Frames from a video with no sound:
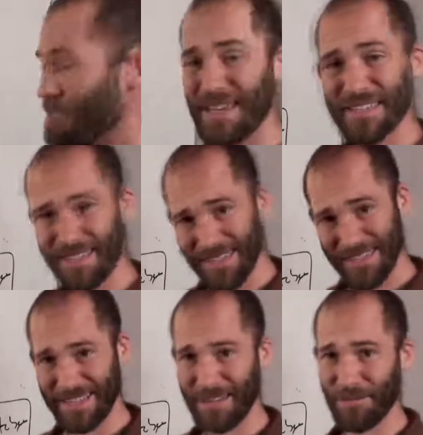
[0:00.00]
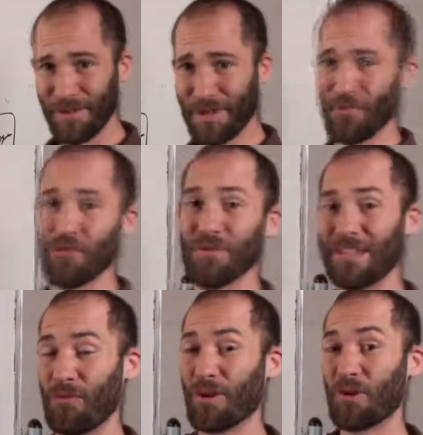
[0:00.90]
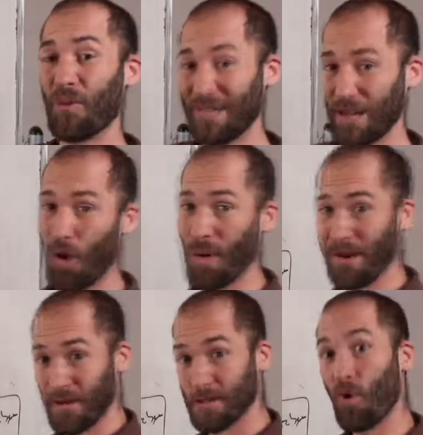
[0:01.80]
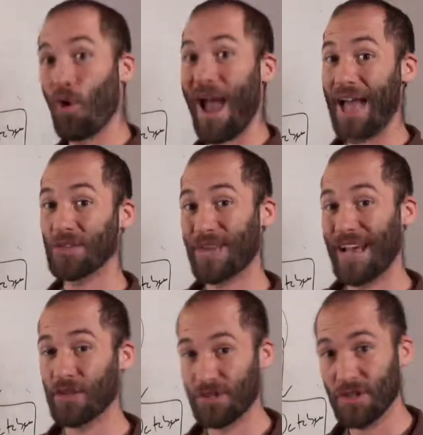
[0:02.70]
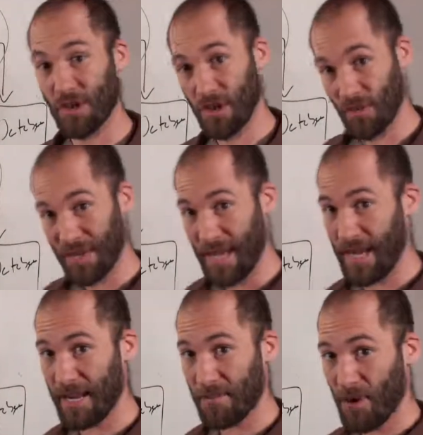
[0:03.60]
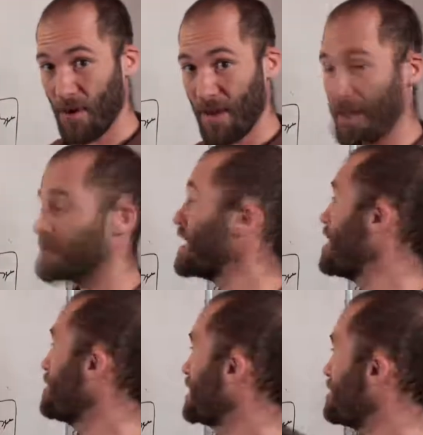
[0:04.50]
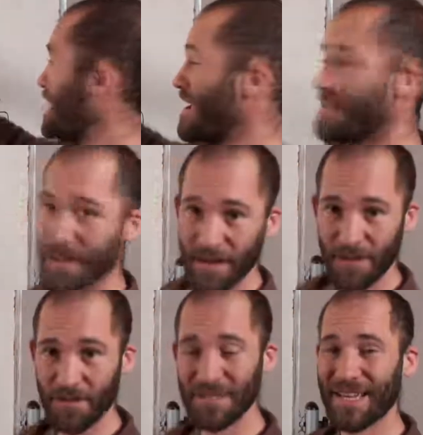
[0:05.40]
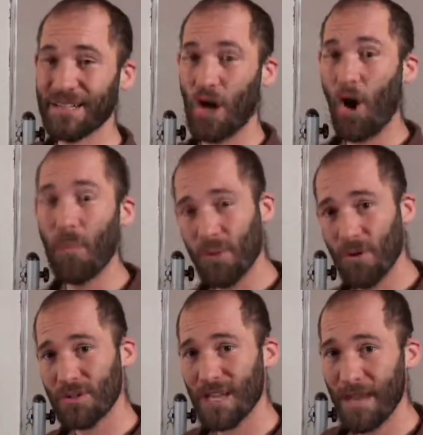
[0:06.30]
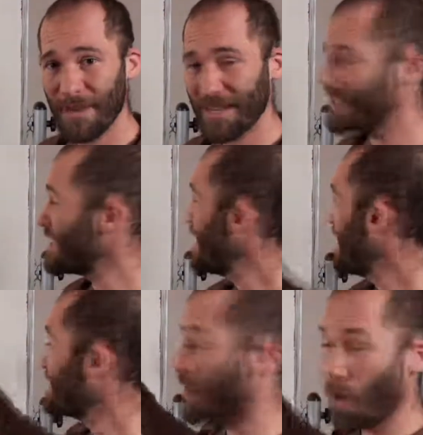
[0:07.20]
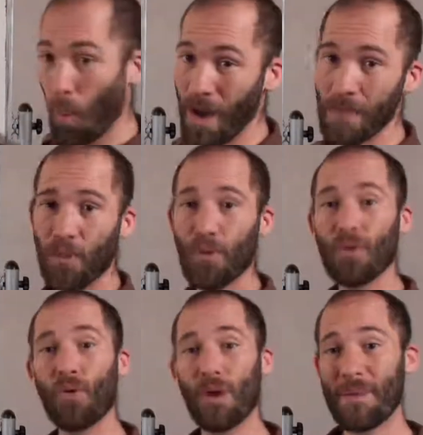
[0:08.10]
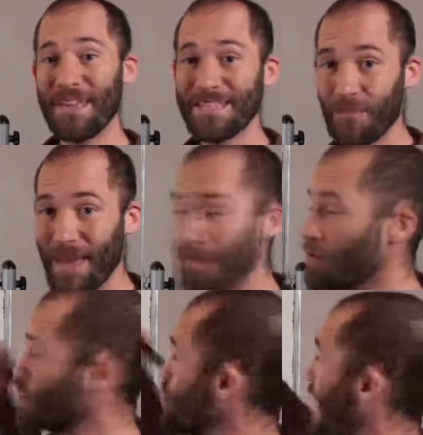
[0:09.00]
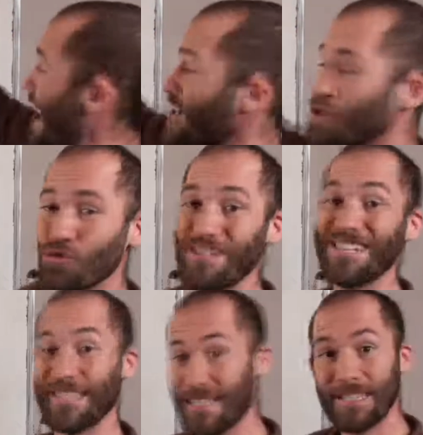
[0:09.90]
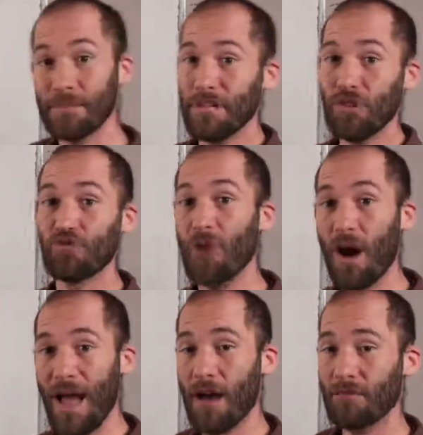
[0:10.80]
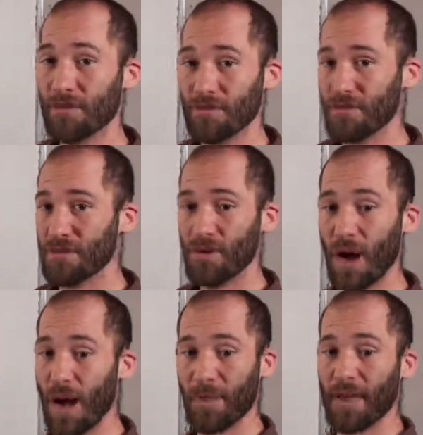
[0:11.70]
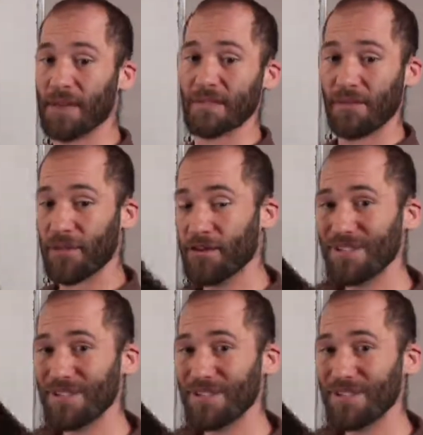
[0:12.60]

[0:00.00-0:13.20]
Basically, this can get really confusing, and we're going to go into this more as we actually start creating programs. But the main thing to understand is all prototyping is on a whiteboard or a piece of paper. You actually just simply draw out. There's no complicated stuff here.